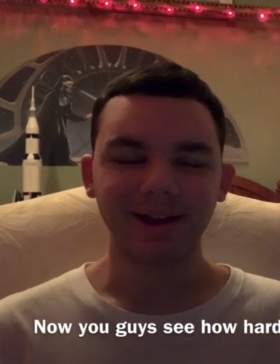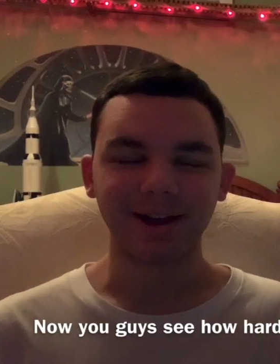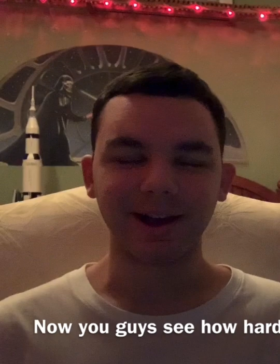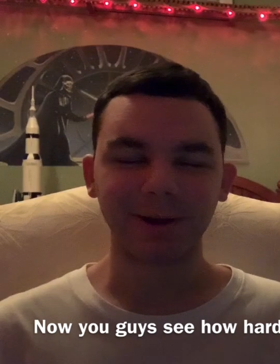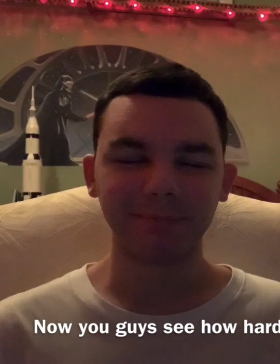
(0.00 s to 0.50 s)

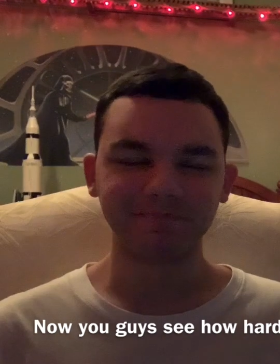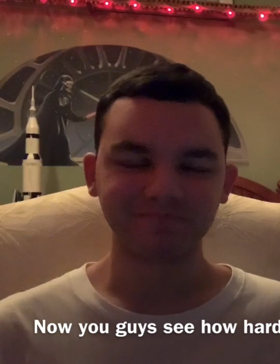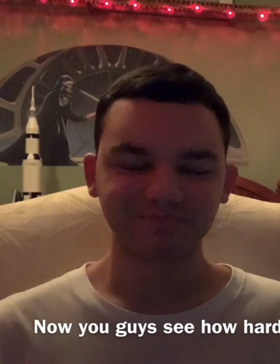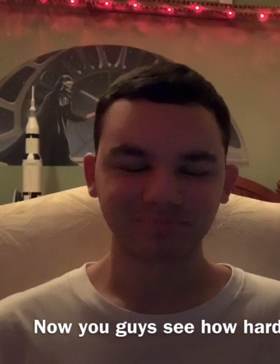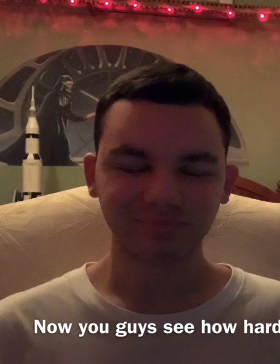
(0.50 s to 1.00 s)

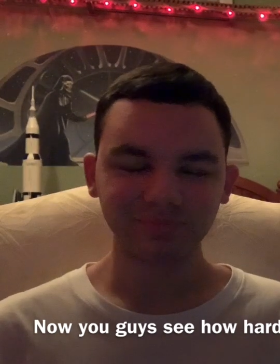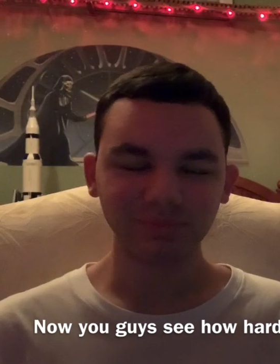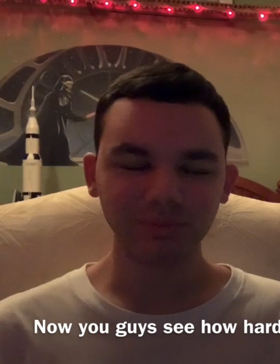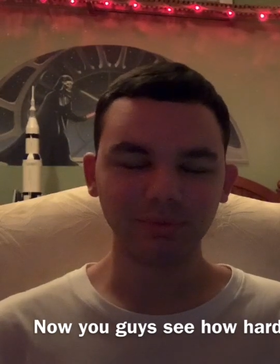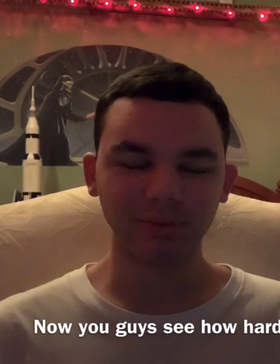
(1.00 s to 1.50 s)
um,
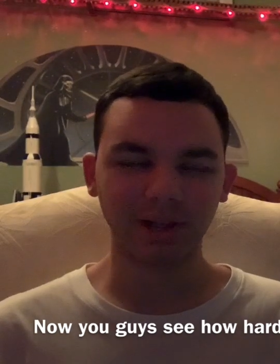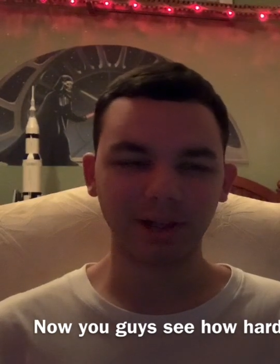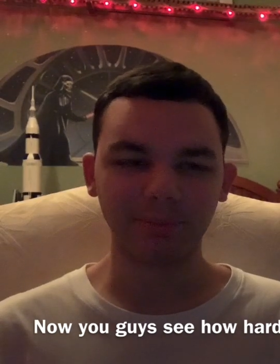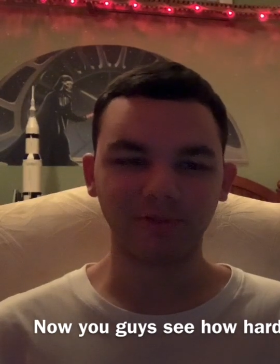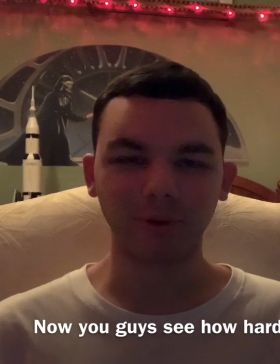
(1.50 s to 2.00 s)

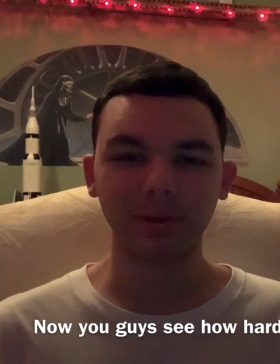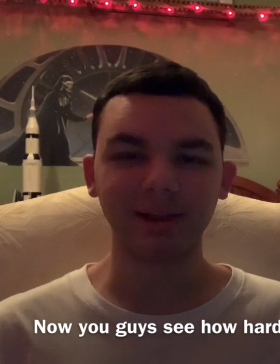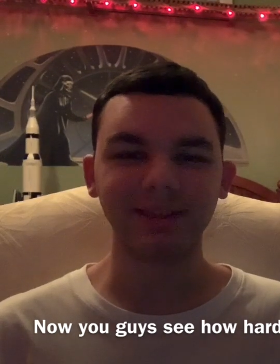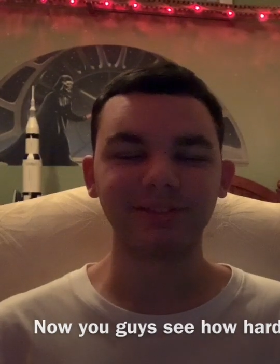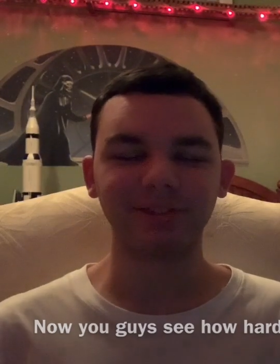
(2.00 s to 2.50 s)
uh, before we
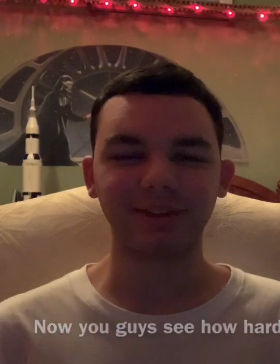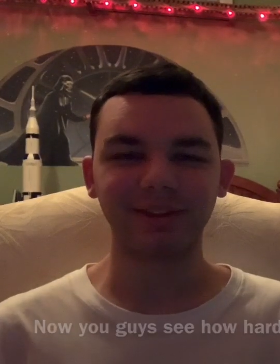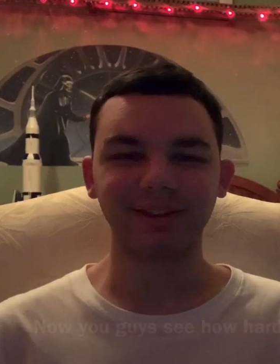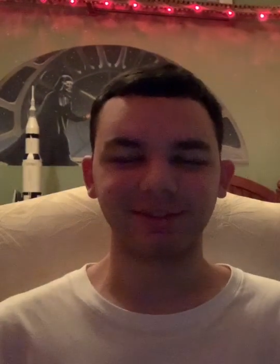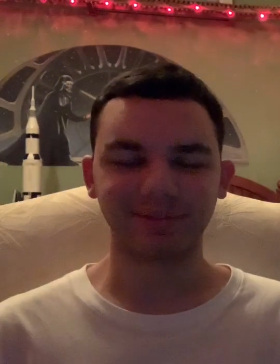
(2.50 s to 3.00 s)
get into
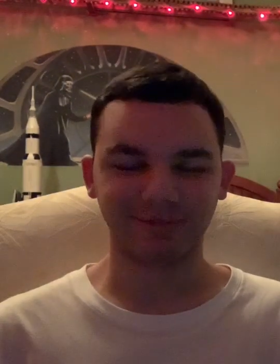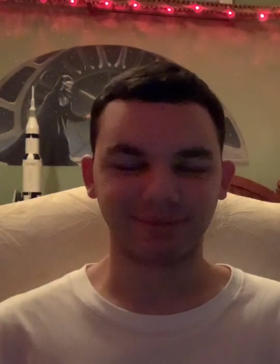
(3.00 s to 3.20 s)
the